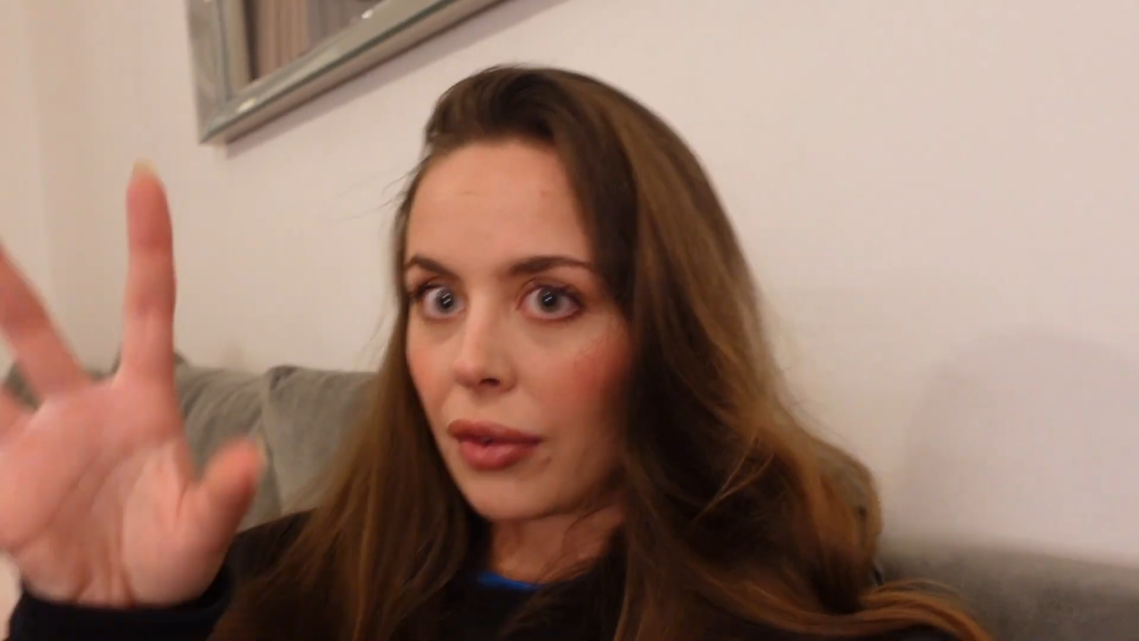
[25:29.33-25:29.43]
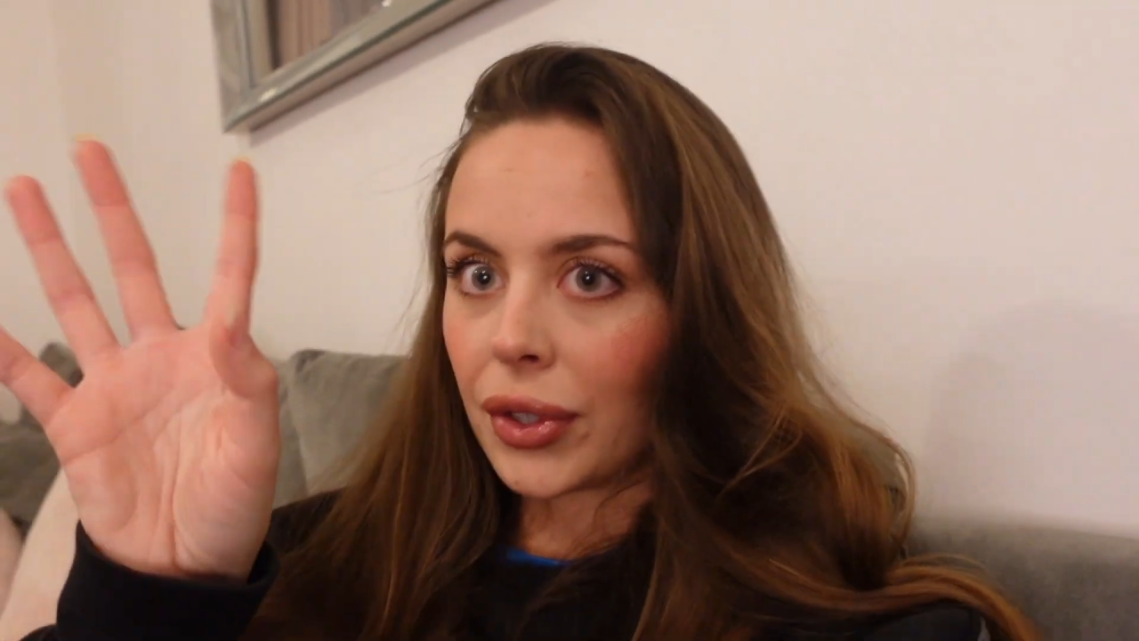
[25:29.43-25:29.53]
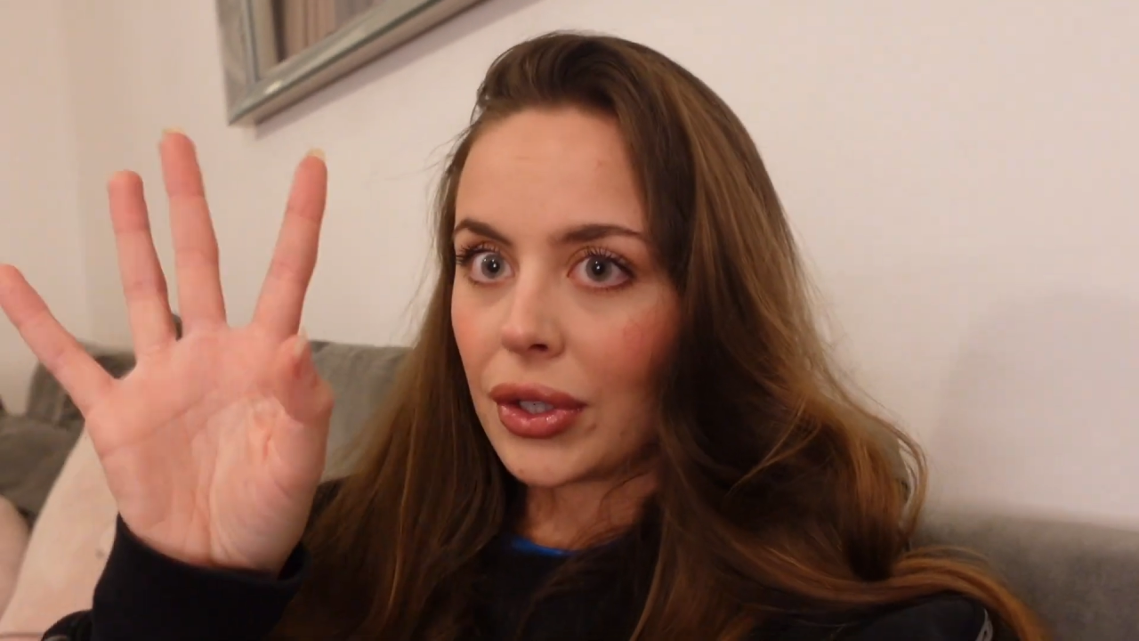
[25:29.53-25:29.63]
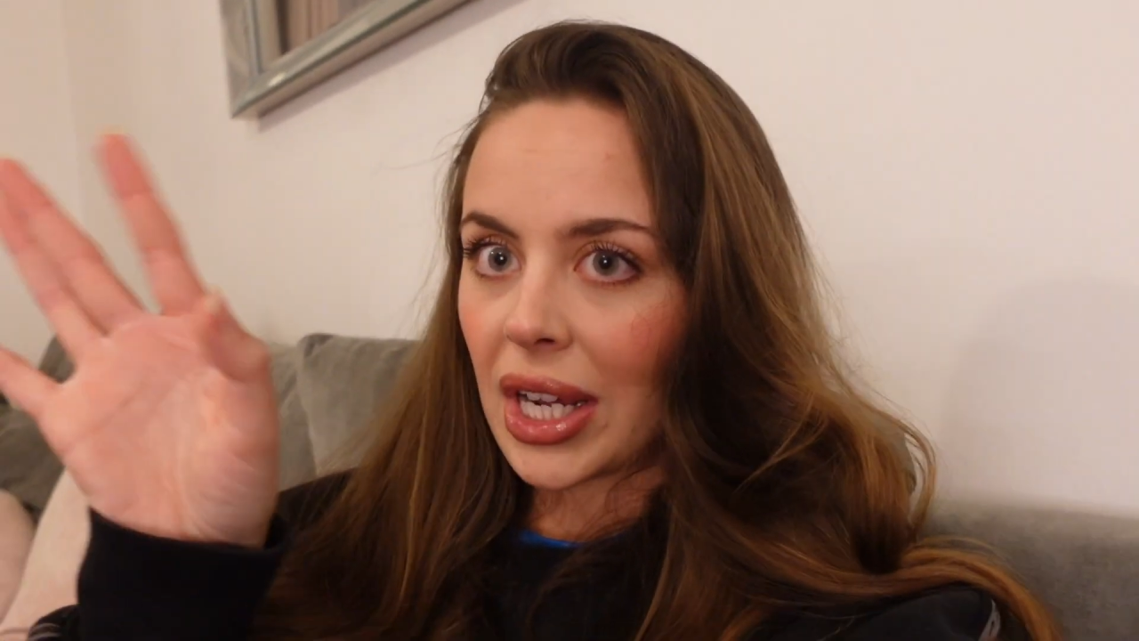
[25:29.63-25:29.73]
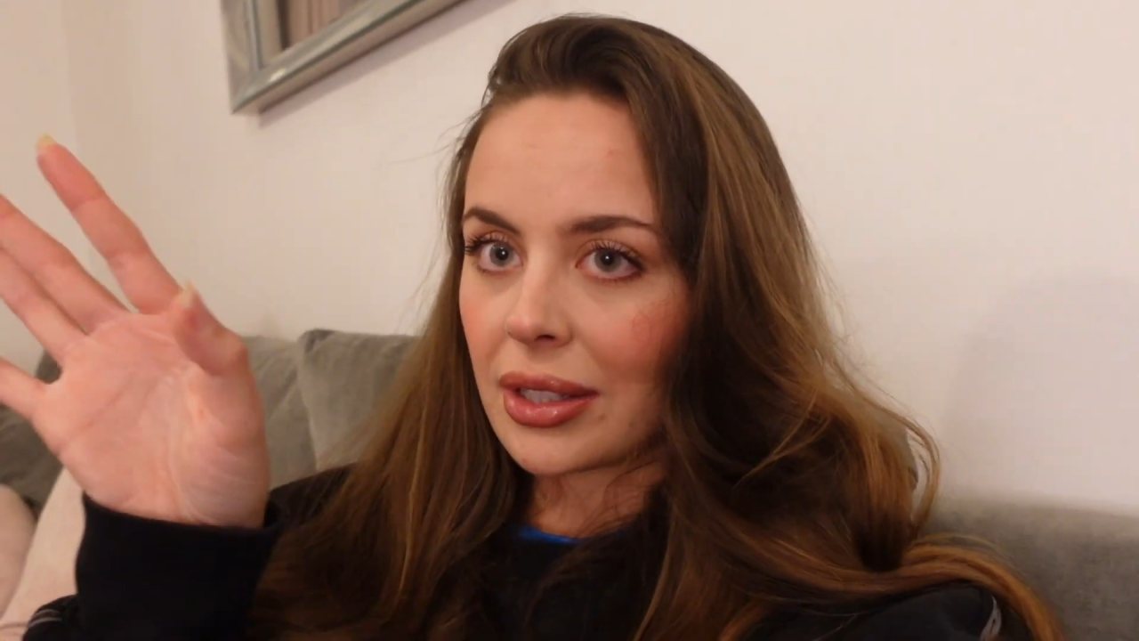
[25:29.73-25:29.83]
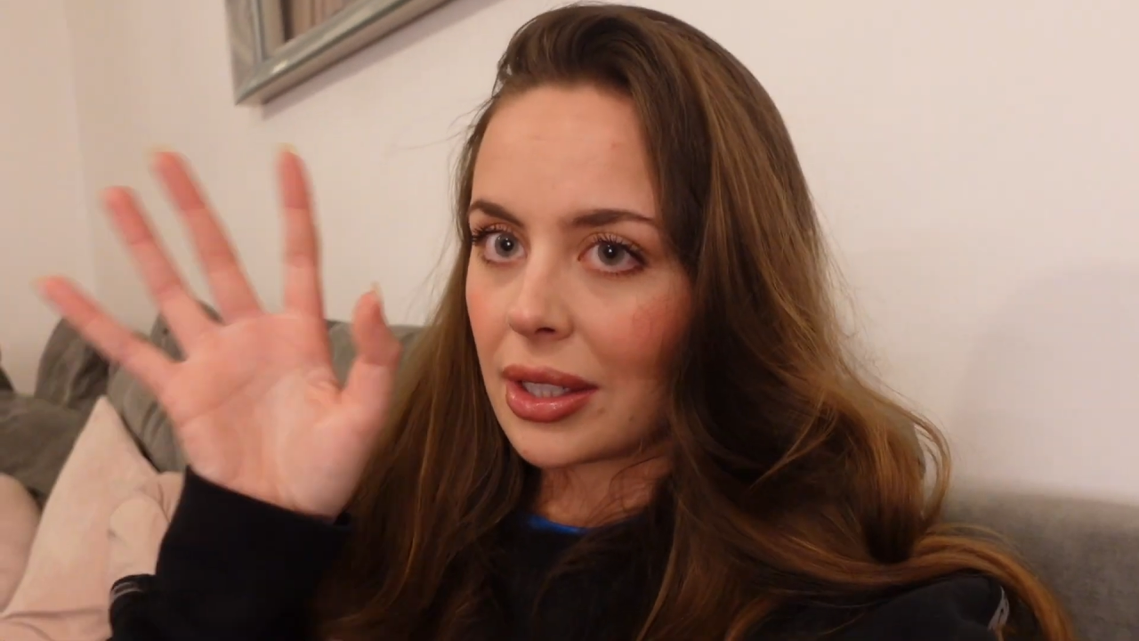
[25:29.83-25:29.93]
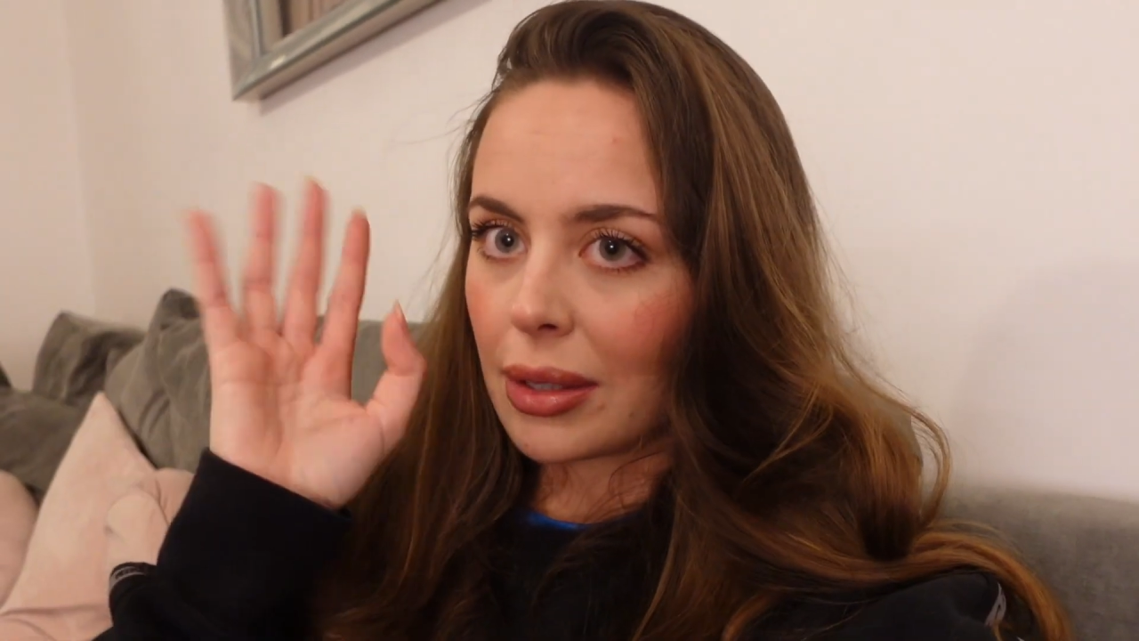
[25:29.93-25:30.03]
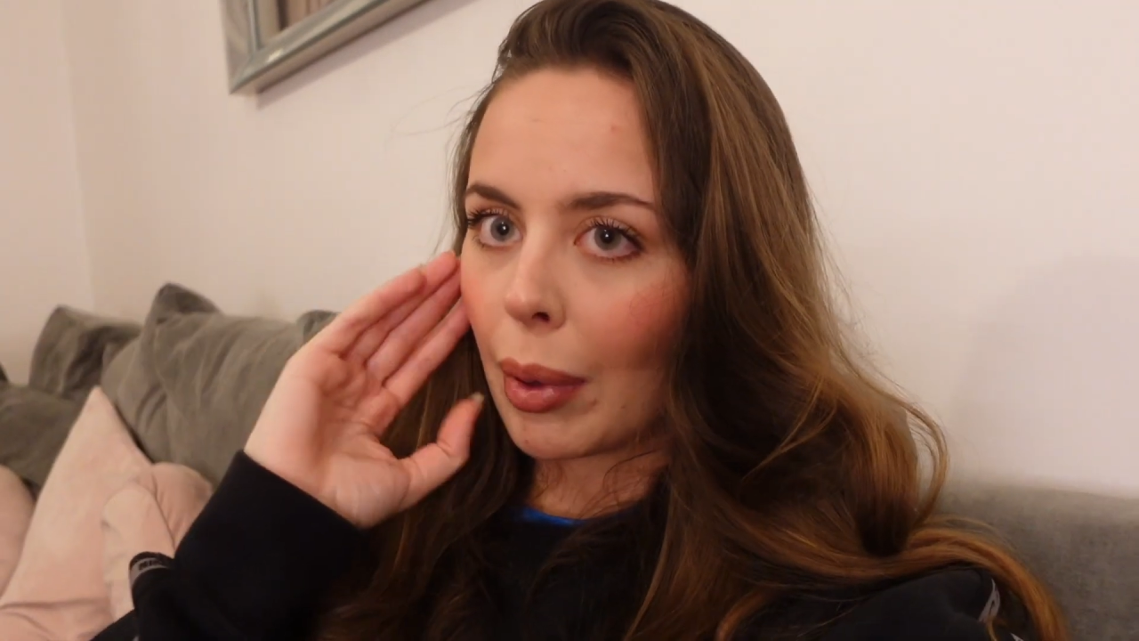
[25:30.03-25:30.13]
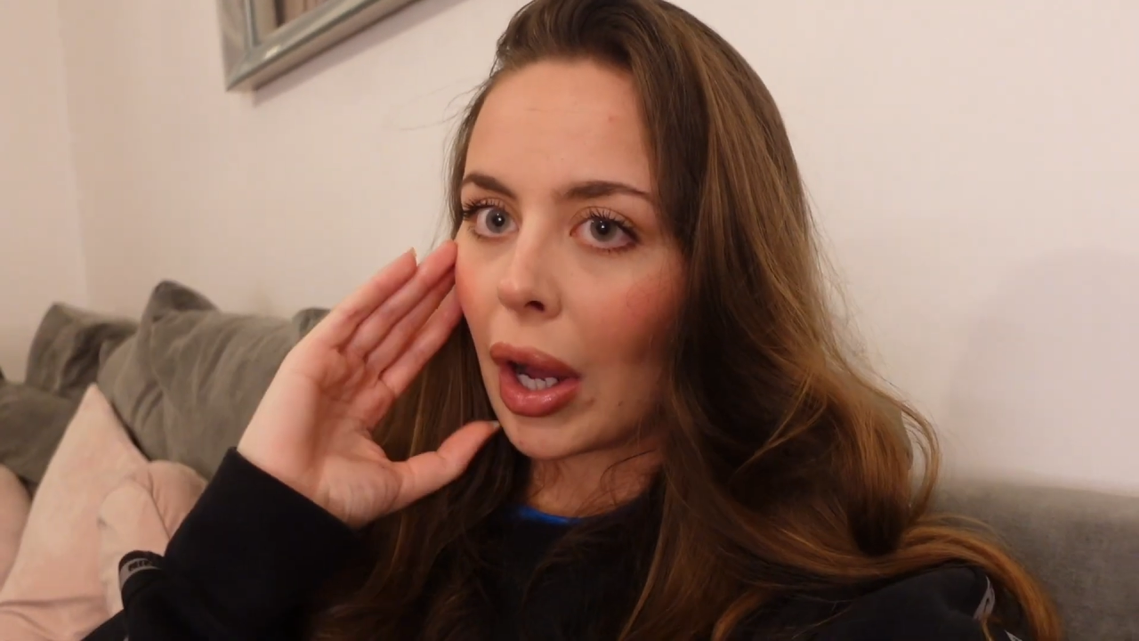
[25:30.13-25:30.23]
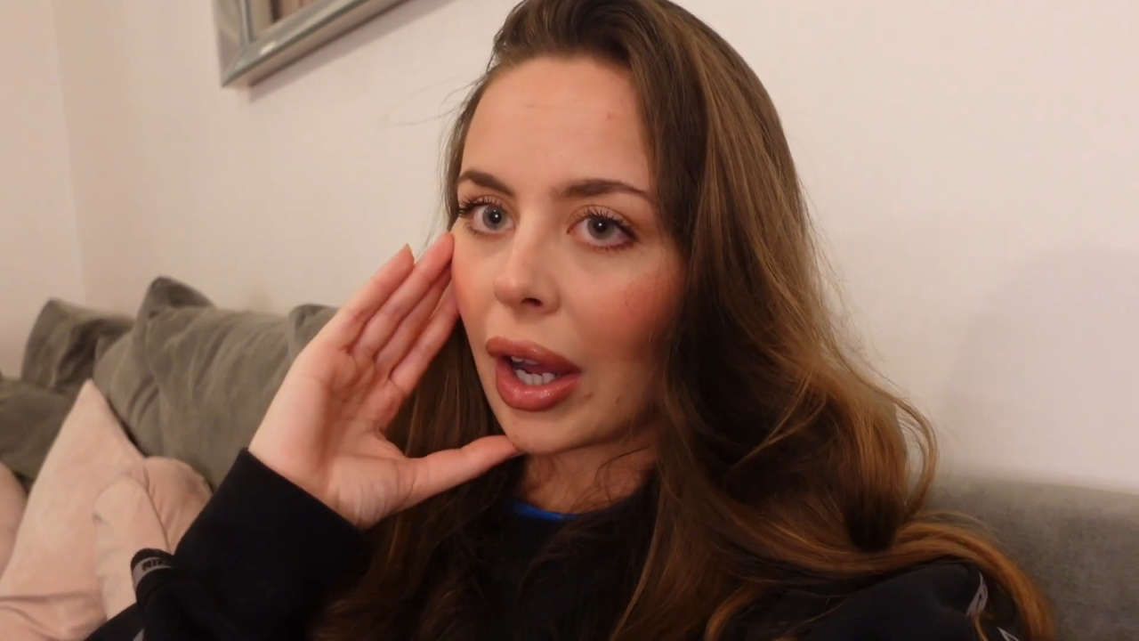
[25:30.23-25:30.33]
few days in
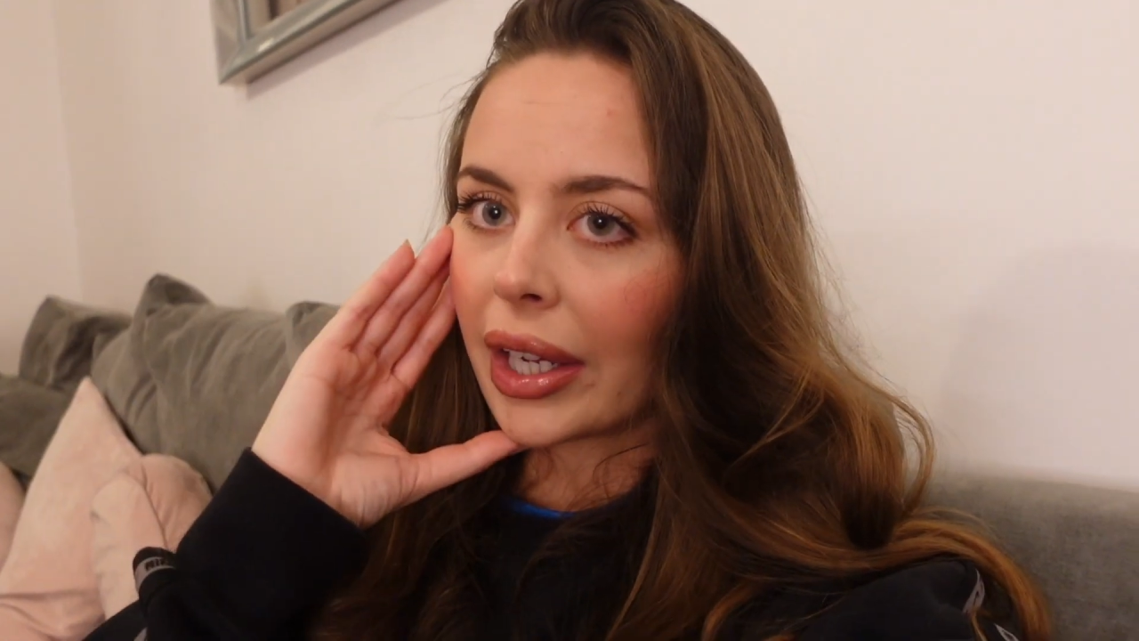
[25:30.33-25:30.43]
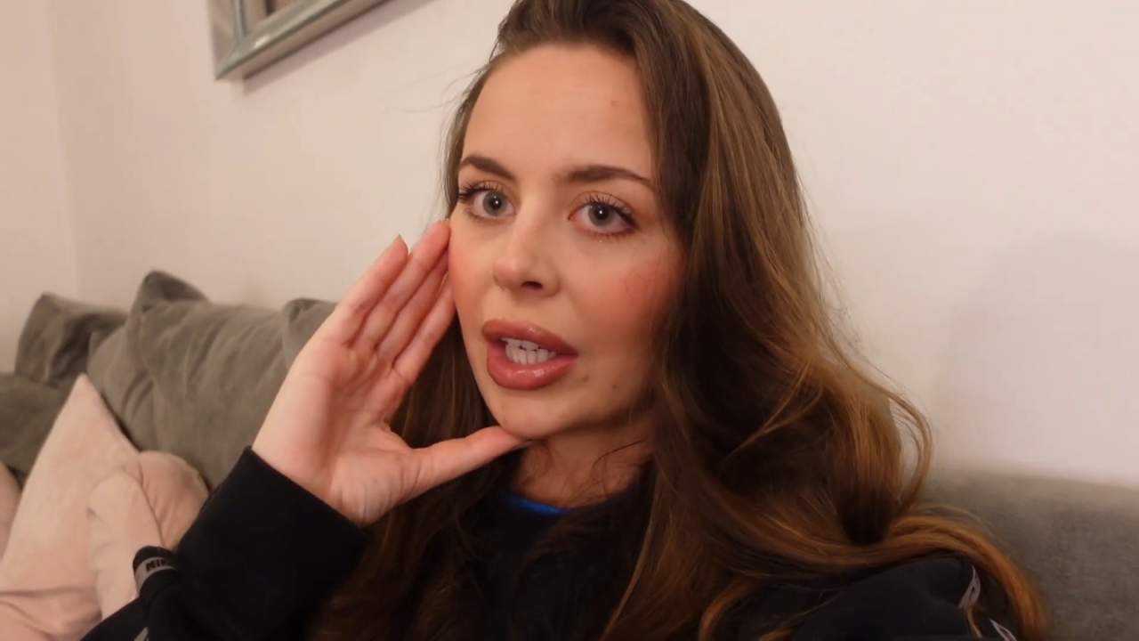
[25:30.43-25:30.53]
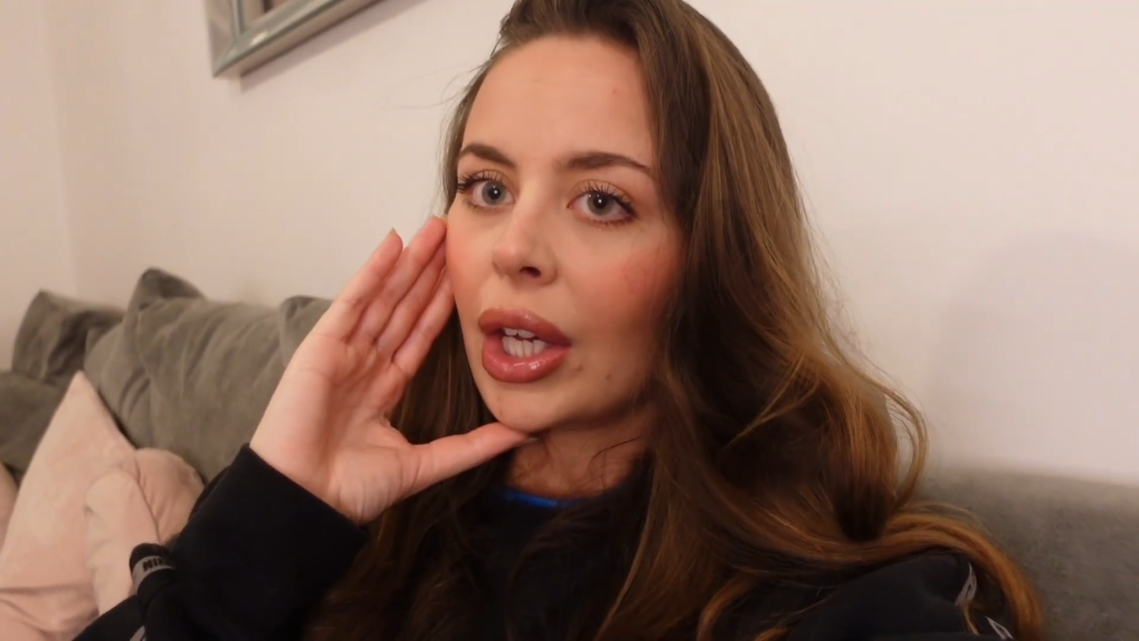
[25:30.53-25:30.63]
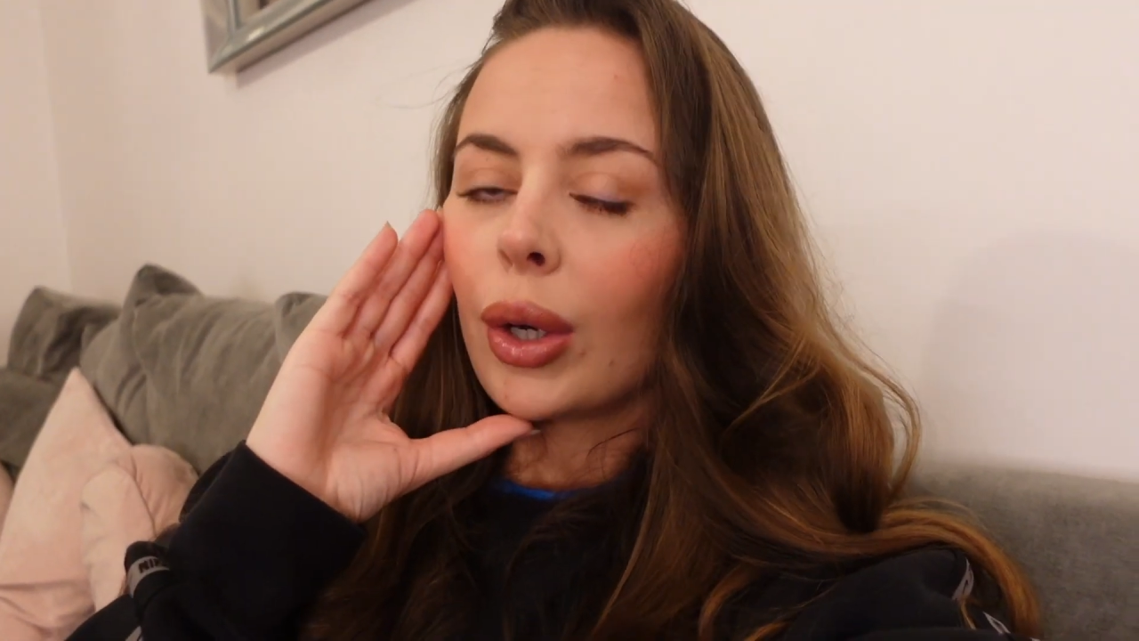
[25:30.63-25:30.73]
Dubai